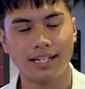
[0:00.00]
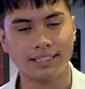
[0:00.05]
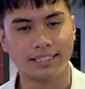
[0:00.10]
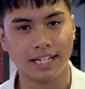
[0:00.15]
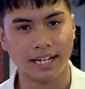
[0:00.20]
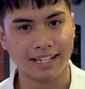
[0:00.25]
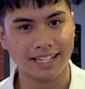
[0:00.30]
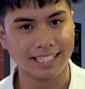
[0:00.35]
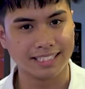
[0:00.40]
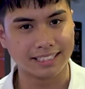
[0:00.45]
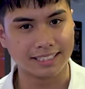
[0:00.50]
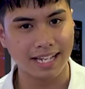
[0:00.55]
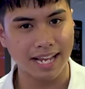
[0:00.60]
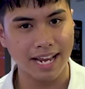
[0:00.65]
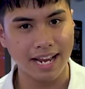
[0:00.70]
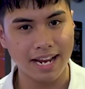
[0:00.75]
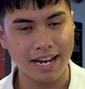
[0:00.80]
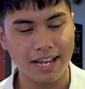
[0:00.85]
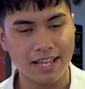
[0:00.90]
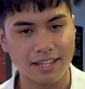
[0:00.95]
And to this
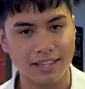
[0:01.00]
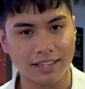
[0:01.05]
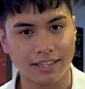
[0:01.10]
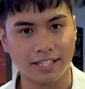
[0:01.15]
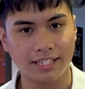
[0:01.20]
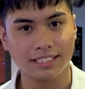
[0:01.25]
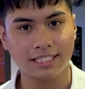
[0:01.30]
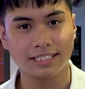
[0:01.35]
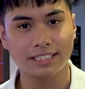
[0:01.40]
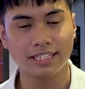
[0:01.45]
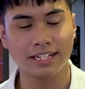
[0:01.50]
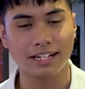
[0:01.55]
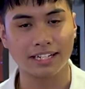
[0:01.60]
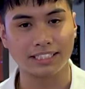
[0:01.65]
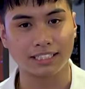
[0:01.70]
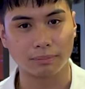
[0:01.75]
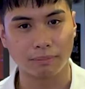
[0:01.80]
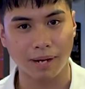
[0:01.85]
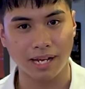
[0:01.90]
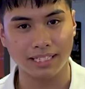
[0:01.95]
day, this is an
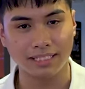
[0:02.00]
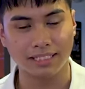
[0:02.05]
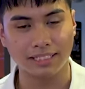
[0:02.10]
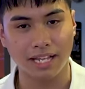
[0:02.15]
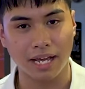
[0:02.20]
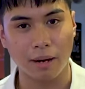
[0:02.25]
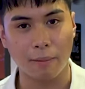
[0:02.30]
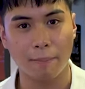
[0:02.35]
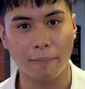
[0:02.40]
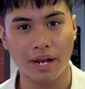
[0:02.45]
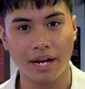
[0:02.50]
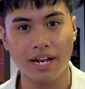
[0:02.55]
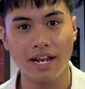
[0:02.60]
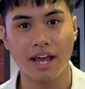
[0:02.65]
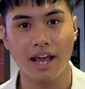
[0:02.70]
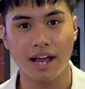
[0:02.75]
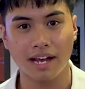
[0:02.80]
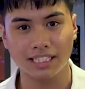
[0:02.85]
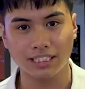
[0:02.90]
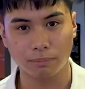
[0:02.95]
expense that
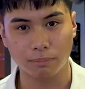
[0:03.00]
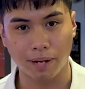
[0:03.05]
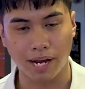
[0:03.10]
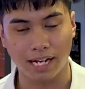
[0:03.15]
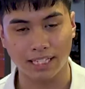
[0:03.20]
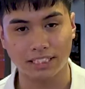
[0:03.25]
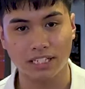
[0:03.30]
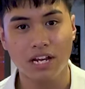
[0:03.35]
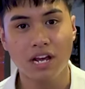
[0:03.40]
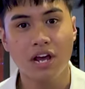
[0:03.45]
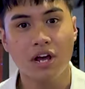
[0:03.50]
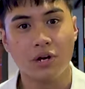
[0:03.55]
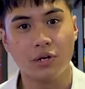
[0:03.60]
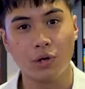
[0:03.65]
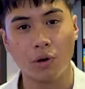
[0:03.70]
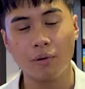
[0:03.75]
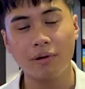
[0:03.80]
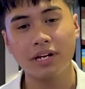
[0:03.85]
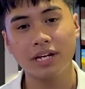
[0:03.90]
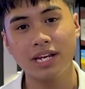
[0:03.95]
many expats
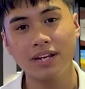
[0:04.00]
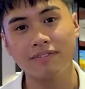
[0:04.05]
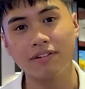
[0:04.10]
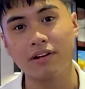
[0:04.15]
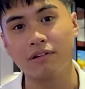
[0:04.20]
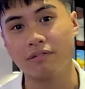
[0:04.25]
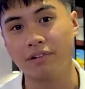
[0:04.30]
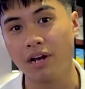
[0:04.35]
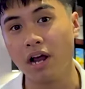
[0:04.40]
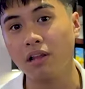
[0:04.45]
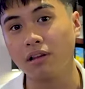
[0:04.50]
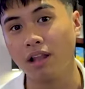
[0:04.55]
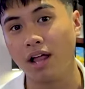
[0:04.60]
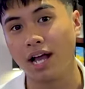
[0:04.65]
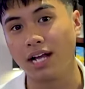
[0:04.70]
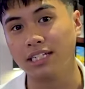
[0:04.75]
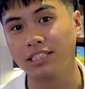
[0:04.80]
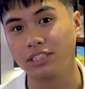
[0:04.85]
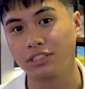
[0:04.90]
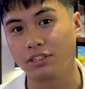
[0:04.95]
don't even
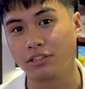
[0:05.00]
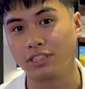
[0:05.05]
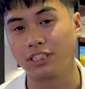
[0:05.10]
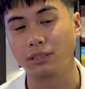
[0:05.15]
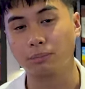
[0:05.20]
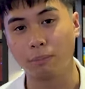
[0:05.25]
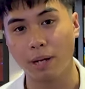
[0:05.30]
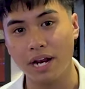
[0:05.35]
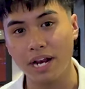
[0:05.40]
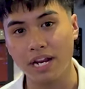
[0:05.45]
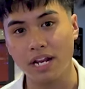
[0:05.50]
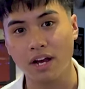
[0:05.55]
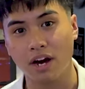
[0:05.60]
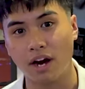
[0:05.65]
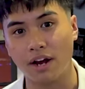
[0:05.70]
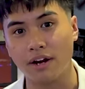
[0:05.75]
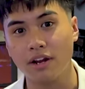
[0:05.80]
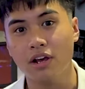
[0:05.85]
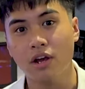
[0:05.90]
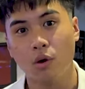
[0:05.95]
realize they're spending
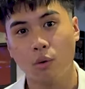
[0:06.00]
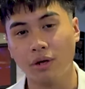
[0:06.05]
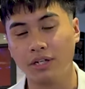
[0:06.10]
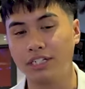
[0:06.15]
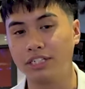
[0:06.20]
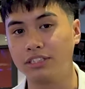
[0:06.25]
on, which